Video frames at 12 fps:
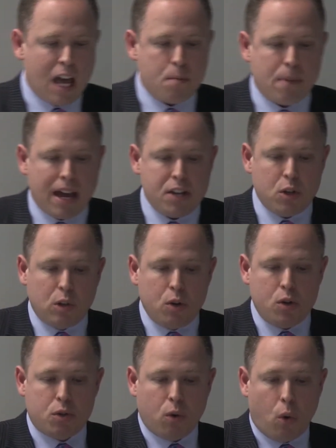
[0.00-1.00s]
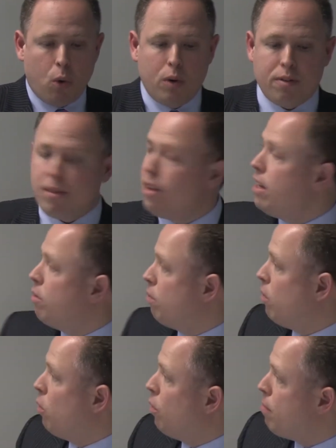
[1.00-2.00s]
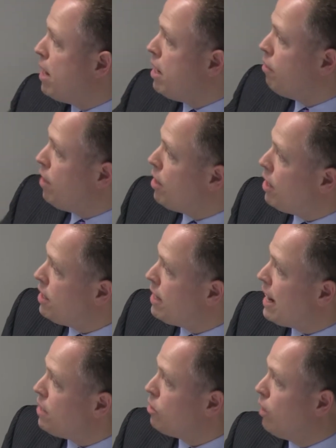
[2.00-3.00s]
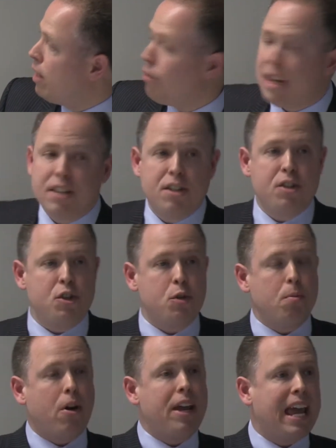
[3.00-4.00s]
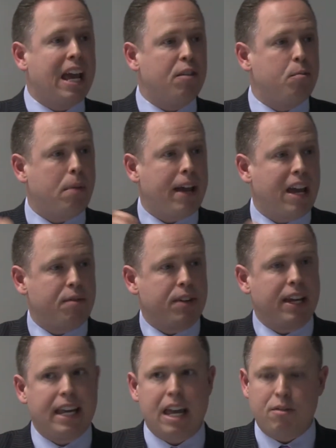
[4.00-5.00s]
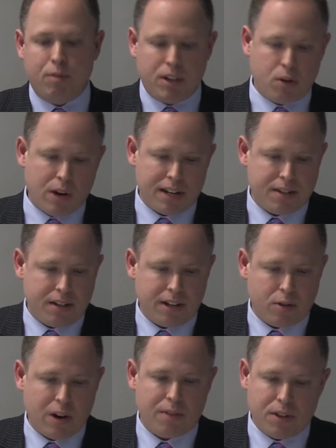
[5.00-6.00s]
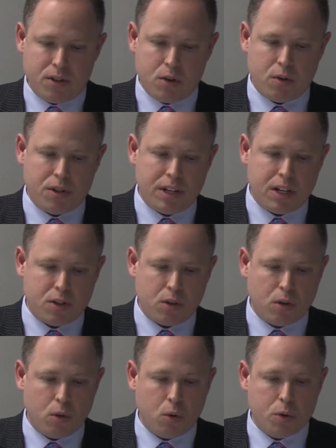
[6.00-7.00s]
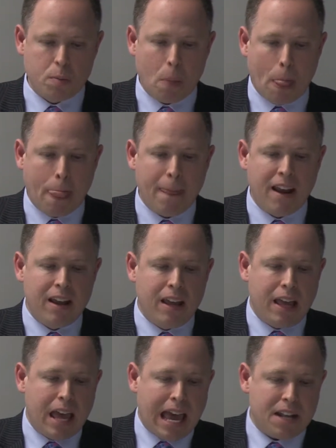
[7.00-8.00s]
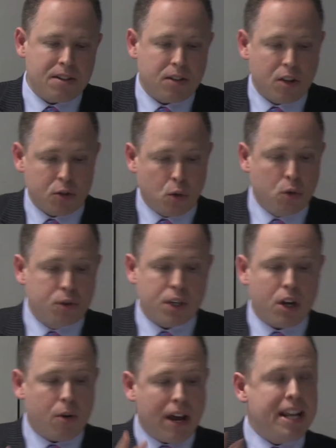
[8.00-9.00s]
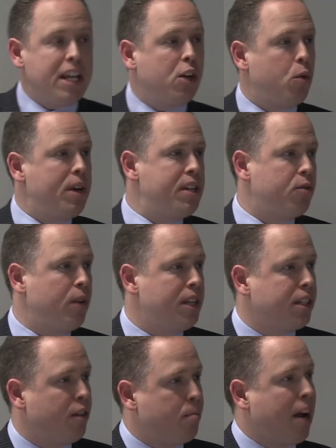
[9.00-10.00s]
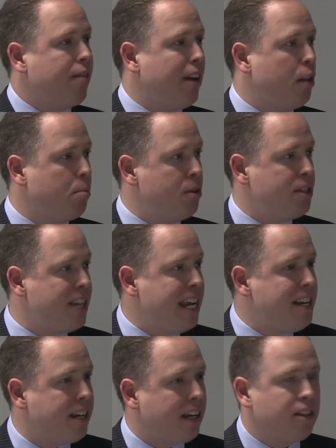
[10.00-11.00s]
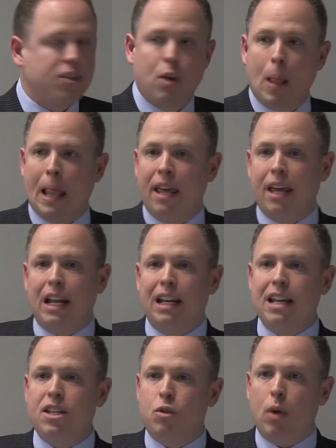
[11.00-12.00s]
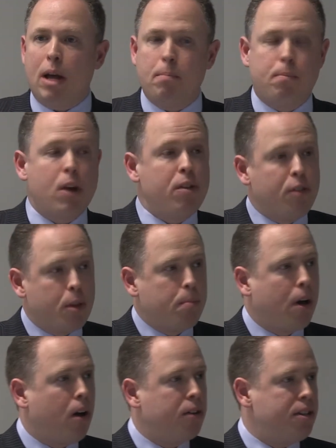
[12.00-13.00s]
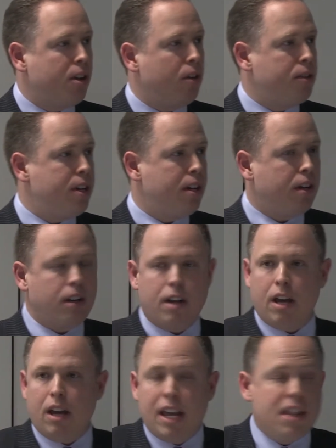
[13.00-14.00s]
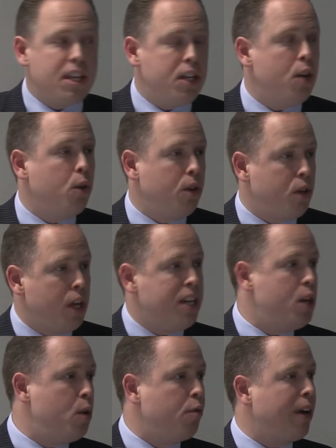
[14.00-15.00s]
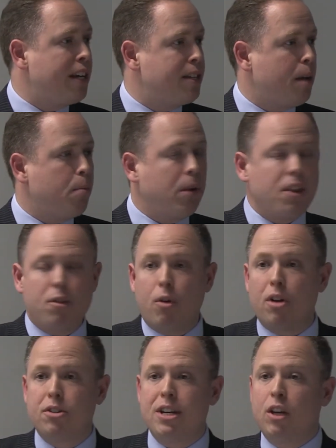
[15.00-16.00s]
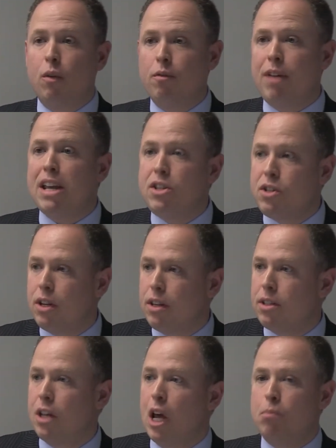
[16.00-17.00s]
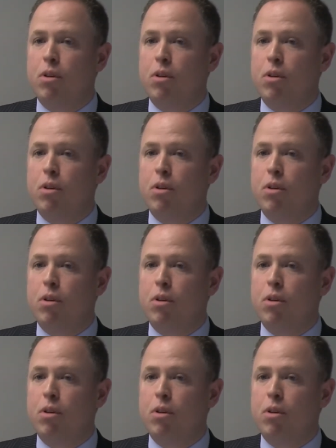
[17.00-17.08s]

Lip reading: And you'll lose many of the other tactical advantages you might have by having a carefully crafted jurisdiction clause. And there's also an increased risk of parallel proceedings, at least where both of the parties aren't in the EU, for example, and there aren't any conventions